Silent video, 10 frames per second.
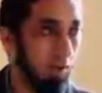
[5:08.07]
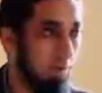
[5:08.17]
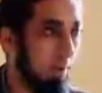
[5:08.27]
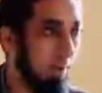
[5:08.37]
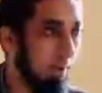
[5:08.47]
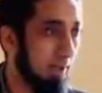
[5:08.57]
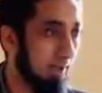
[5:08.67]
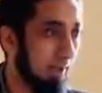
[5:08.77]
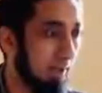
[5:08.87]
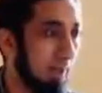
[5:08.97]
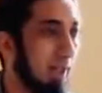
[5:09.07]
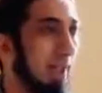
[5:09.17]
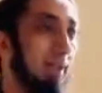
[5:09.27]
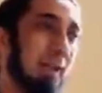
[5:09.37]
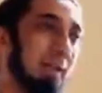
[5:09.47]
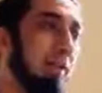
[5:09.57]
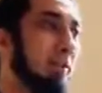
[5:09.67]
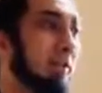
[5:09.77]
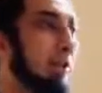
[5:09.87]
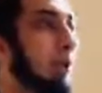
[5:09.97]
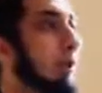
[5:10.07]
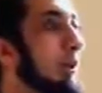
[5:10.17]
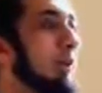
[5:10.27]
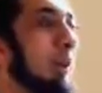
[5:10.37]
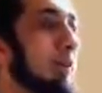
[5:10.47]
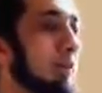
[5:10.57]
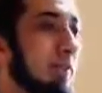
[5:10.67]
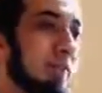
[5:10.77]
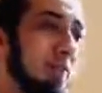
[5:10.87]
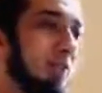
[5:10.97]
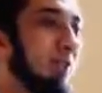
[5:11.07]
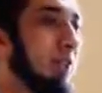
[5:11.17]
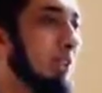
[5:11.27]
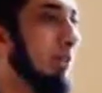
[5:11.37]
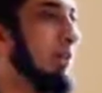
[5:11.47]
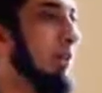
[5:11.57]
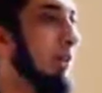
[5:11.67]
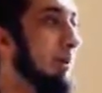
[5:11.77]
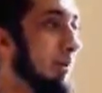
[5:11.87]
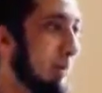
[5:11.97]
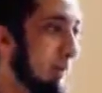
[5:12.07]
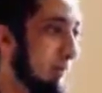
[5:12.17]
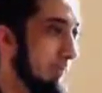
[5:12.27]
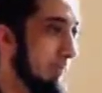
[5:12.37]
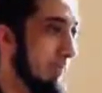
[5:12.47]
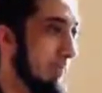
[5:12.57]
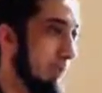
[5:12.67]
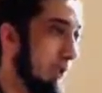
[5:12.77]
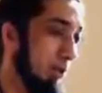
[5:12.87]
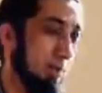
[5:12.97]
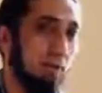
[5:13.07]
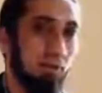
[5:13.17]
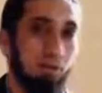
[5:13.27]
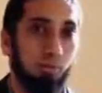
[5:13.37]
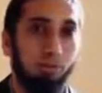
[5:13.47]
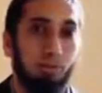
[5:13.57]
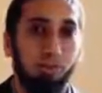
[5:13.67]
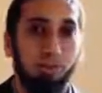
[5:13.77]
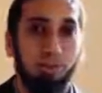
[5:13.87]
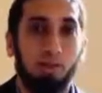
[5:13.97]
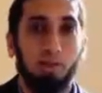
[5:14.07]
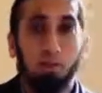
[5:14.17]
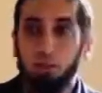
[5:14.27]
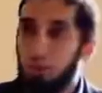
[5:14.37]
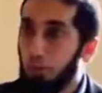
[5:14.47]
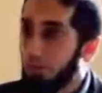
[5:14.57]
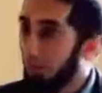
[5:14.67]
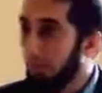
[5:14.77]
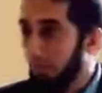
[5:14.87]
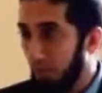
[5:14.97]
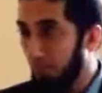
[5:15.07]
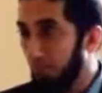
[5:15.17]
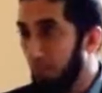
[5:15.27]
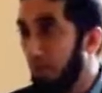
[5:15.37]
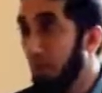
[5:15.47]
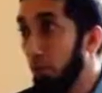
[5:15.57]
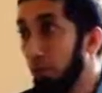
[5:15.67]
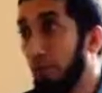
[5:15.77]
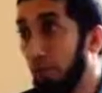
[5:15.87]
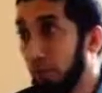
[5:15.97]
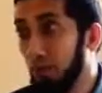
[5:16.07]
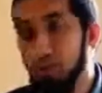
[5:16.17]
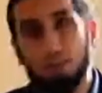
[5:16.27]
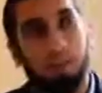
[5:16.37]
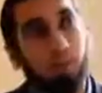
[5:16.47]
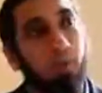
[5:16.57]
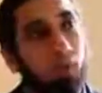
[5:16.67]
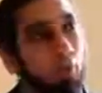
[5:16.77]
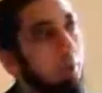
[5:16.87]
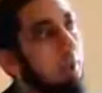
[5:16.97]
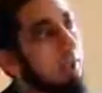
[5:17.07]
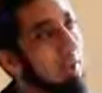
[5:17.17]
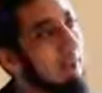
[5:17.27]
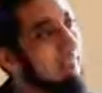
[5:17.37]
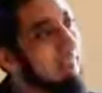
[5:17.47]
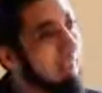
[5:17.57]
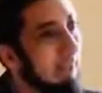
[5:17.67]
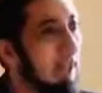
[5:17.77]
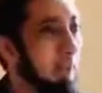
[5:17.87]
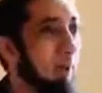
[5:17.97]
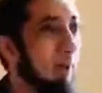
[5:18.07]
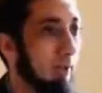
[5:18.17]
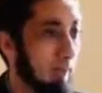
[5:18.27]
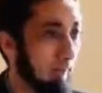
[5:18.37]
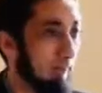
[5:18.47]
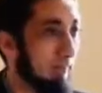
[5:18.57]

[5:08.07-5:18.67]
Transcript: It talks about Bani Israel. And there's the third and final section, it talks about Friday prayer. It talks about the Jummah. So I want to, even though my khutbah really today with you is about this last part.